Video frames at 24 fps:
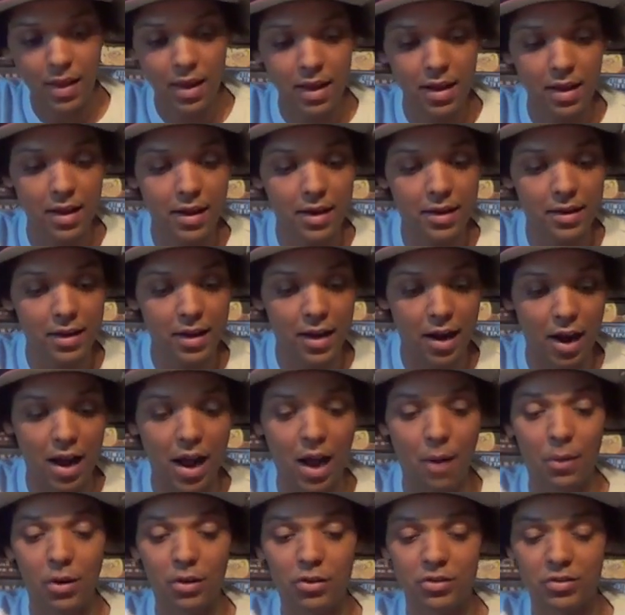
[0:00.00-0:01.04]
And you know
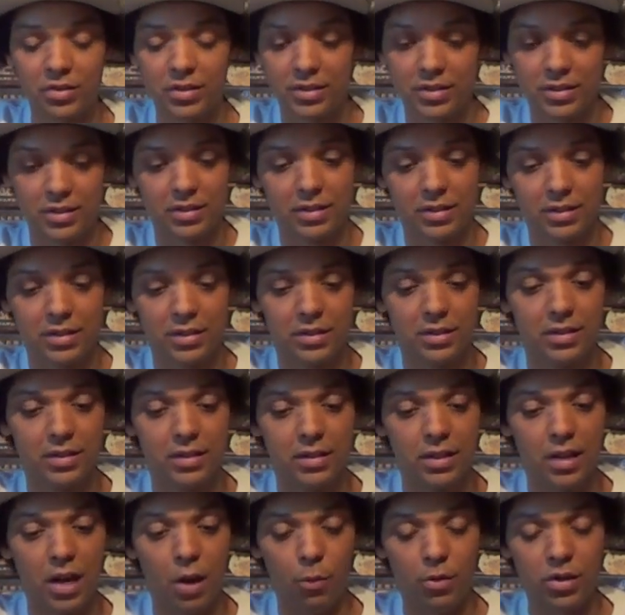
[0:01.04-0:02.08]
how much?
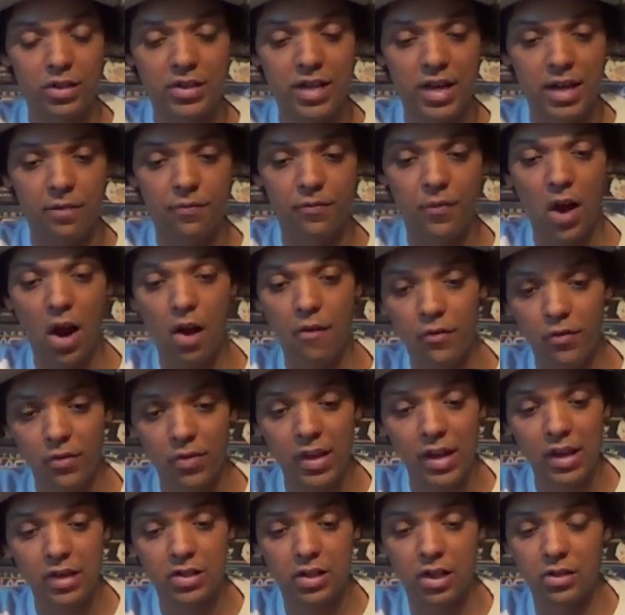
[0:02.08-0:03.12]
You know, would you take a five for
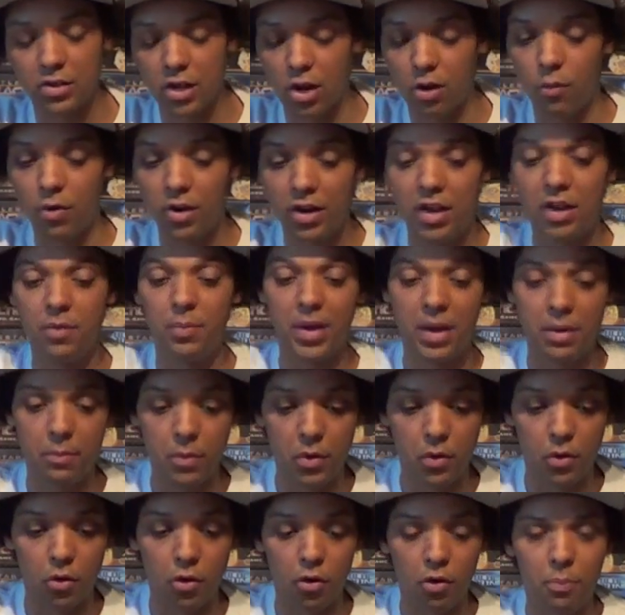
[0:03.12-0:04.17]
this? Because oh, I wanted a bit
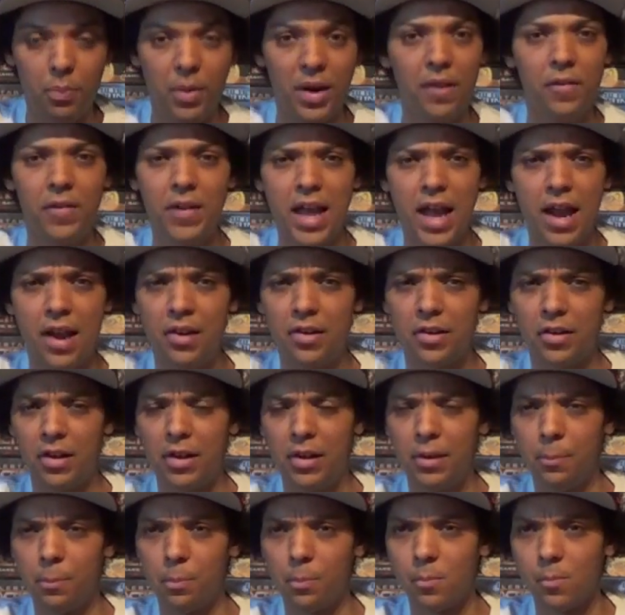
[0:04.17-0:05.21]
more, but in the end,
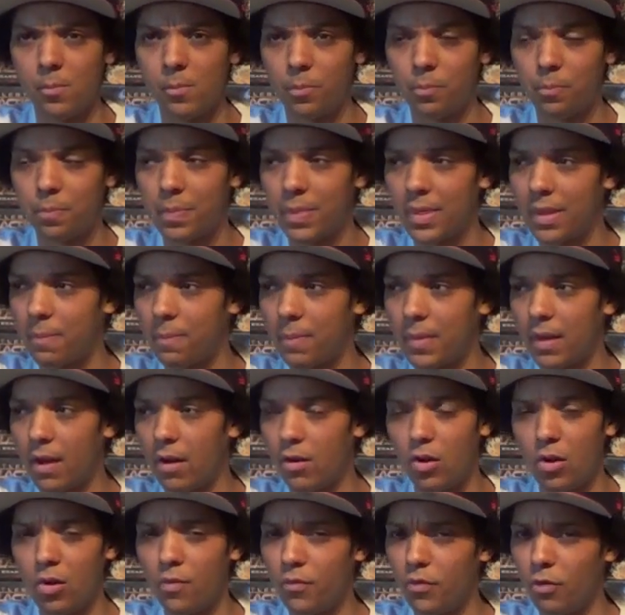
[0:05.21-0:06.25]
um,
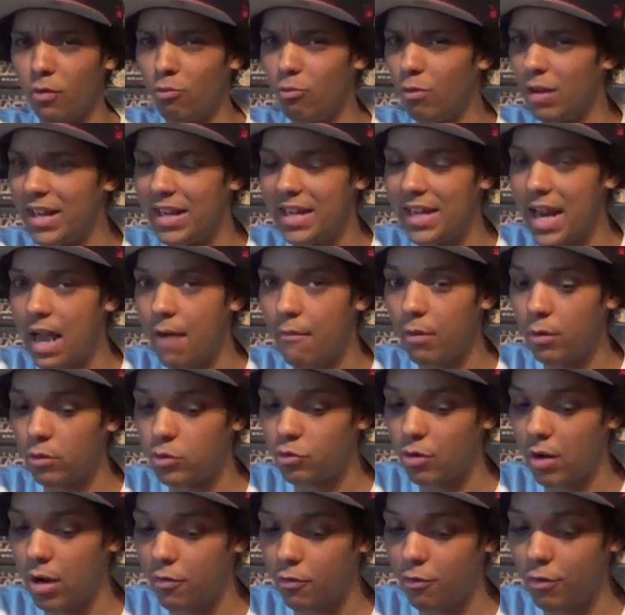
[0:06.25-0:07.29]
I got them for what, eleven or
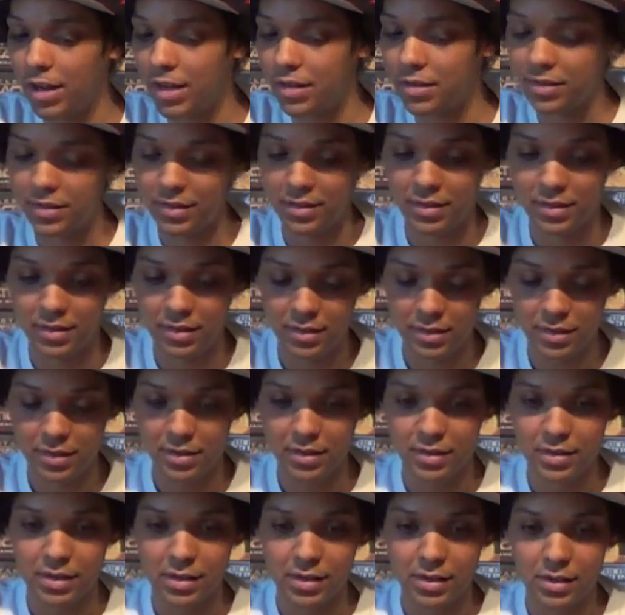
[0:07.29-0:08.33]
twelve quid.
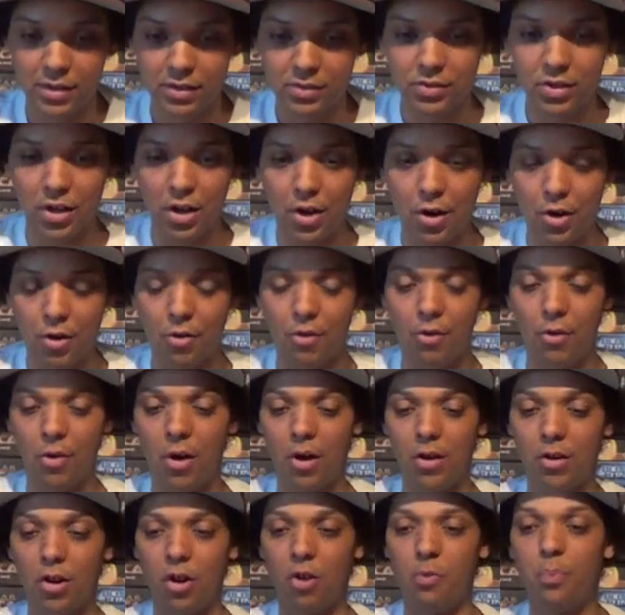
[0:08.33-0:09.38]
So
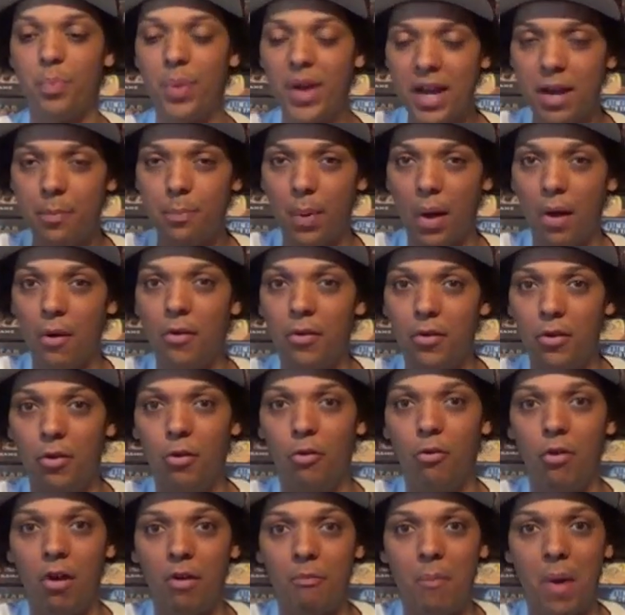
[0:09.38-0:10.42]
I've got a big
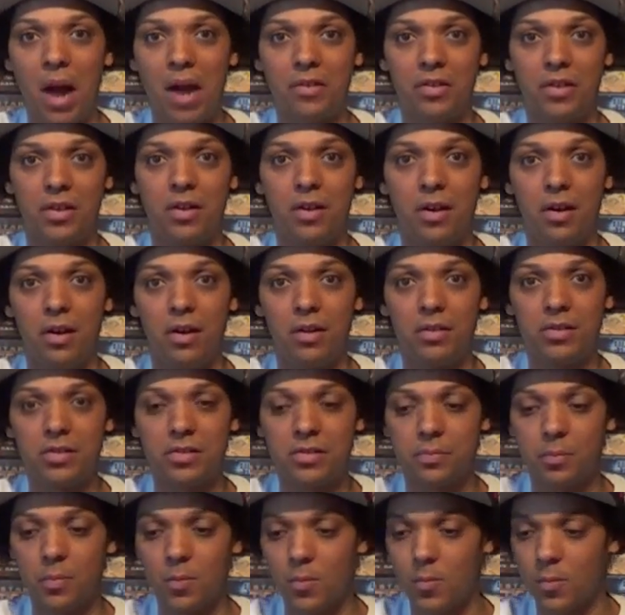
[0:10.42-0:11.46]
bundle of magic
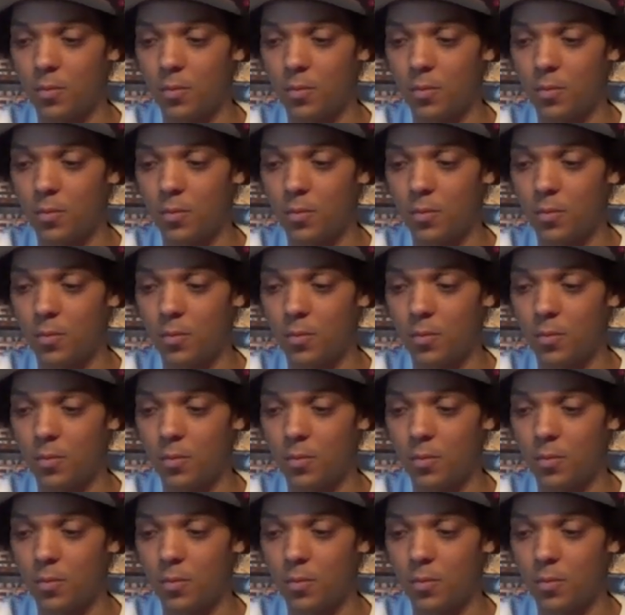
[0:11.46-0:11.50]
cards.